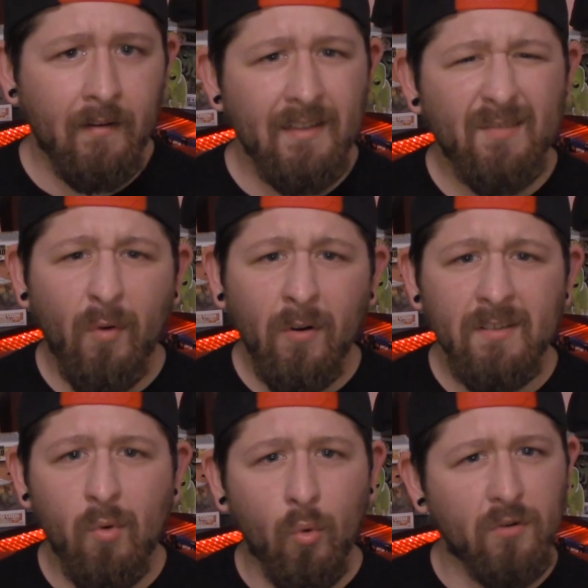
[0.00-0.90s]
As far
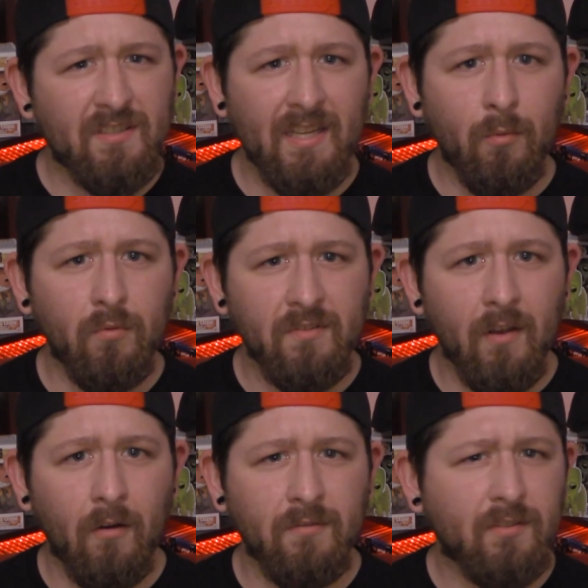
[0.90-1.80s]
as horror sequels
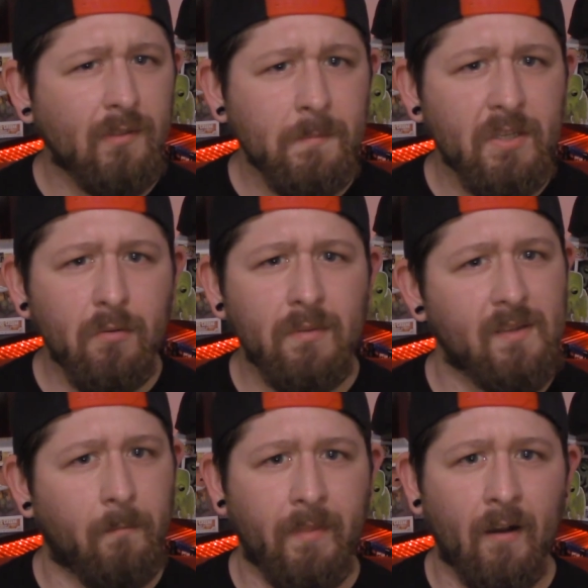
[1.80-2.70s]
go, Scream 2 is
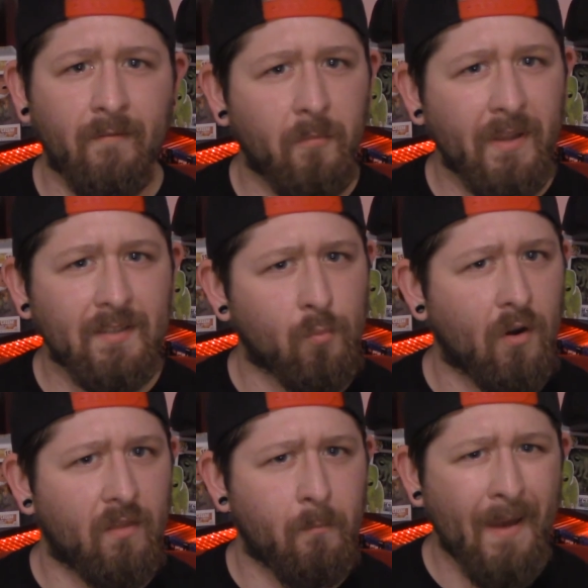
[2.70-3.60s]
up there for me as
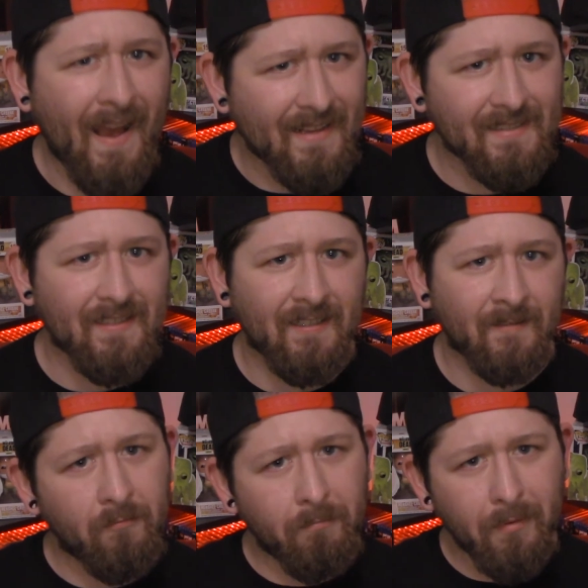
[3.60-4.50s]
one of the best,
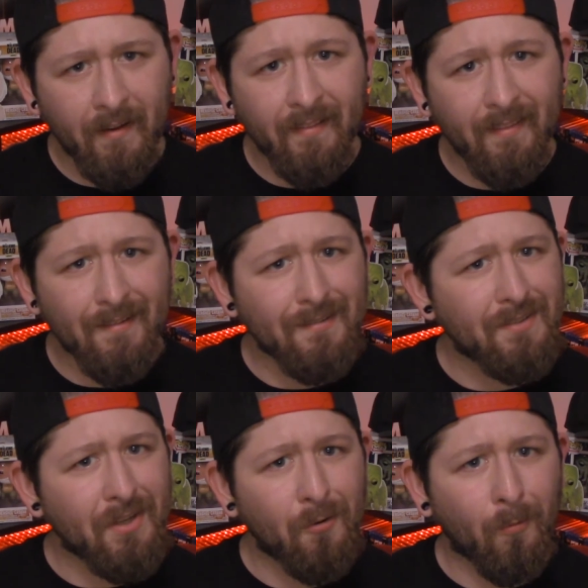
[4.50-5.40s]
but
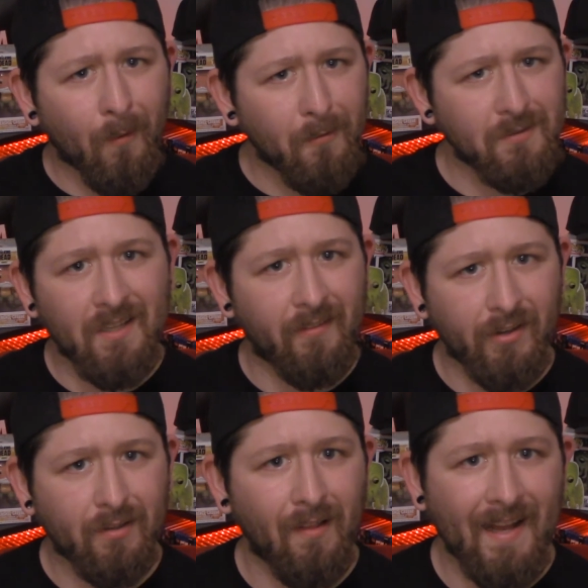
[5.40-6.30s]
there's no
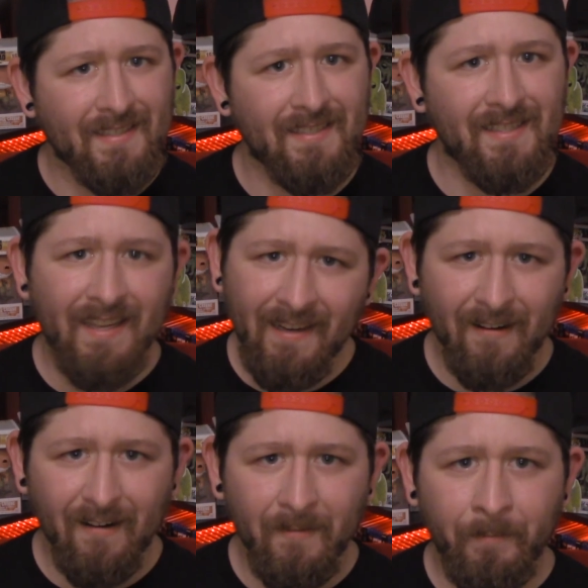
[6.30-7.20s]
rose-colored glasses
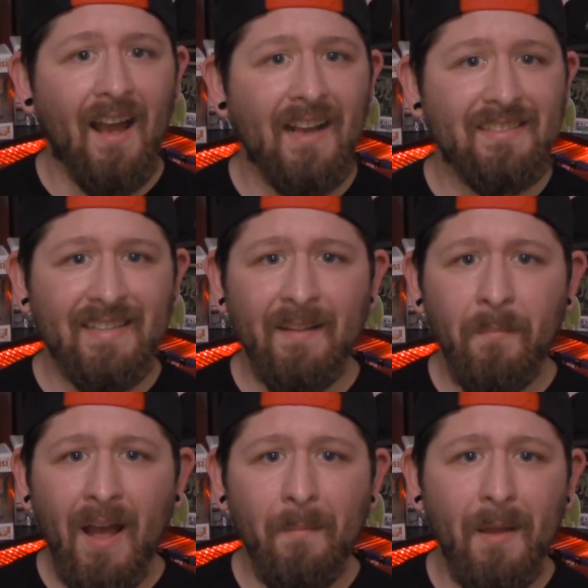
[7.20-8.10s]
here. I stand
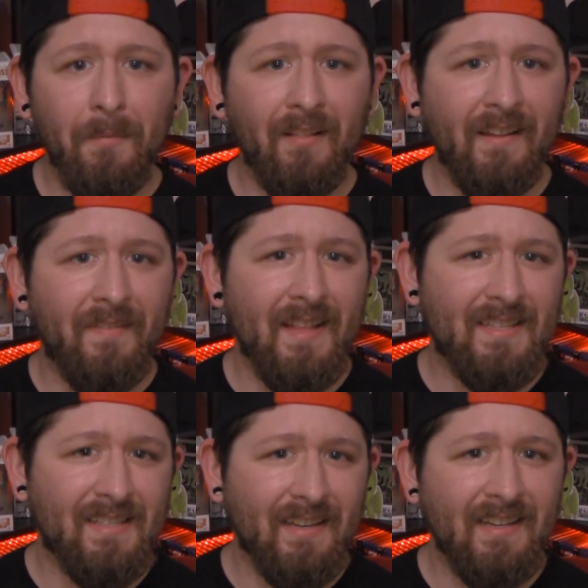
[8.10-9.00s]
by my belief
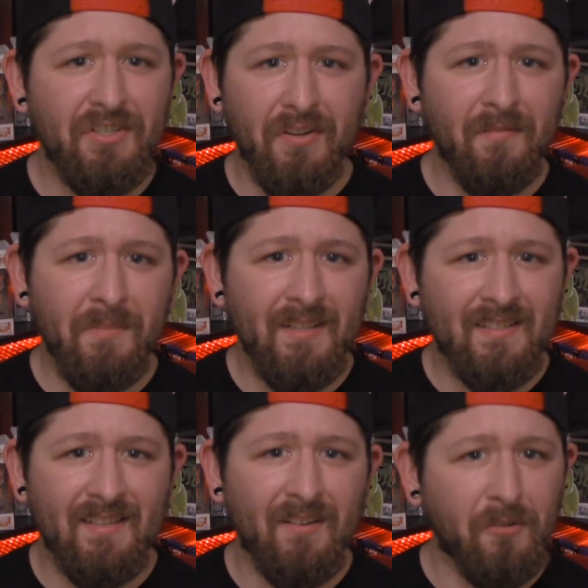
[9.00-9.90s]
that Sidney should have been
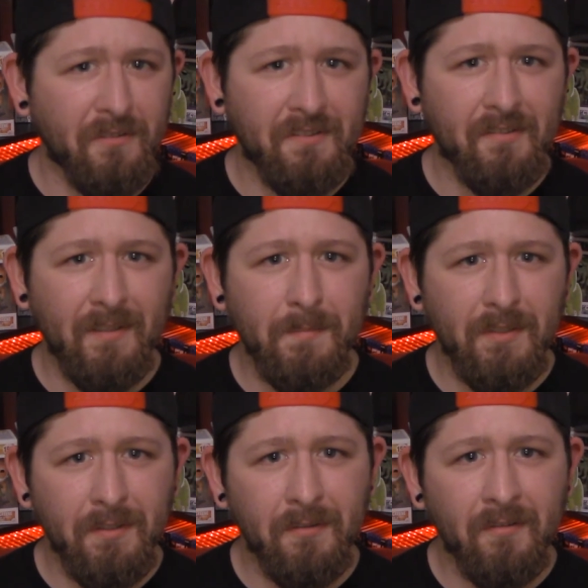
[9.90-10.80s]
single in Scream
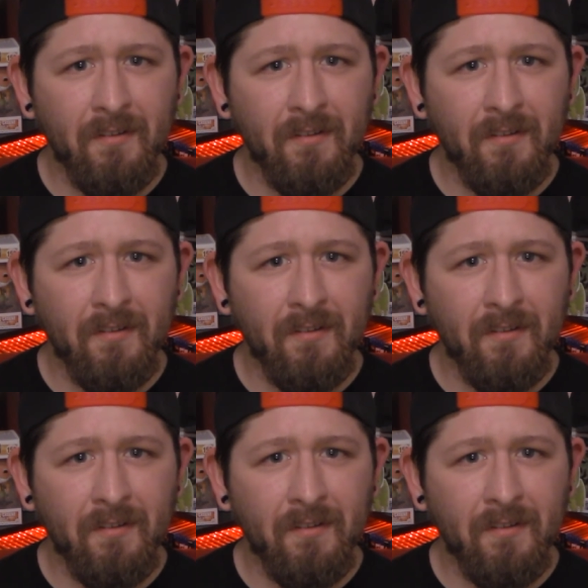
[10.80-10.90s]
2.